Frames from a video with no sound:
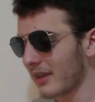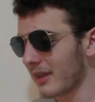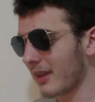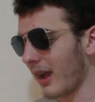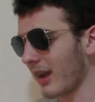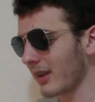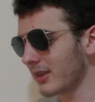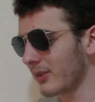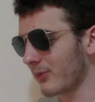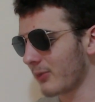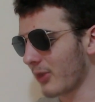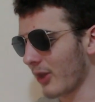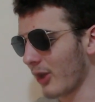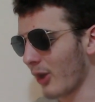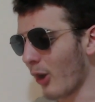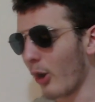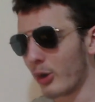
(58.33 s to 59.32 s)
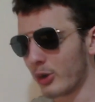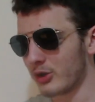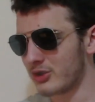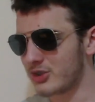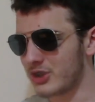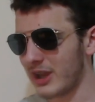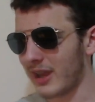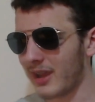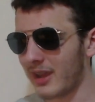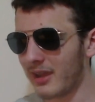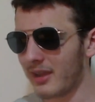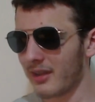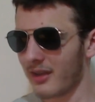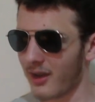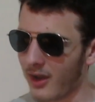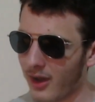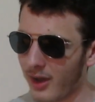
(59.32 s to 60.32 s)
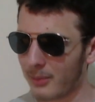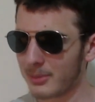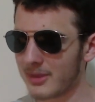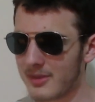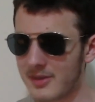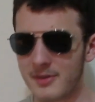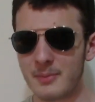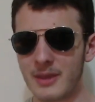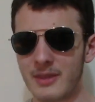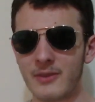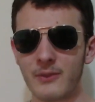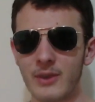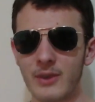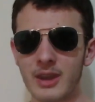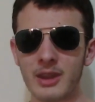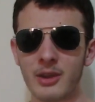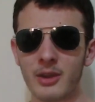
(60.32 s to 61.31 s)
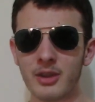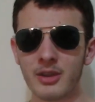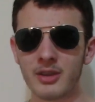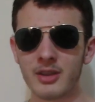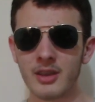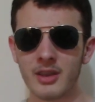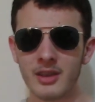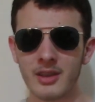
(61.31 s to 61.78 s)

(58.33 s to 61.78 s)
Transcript: kind of the OG Harman Smith video.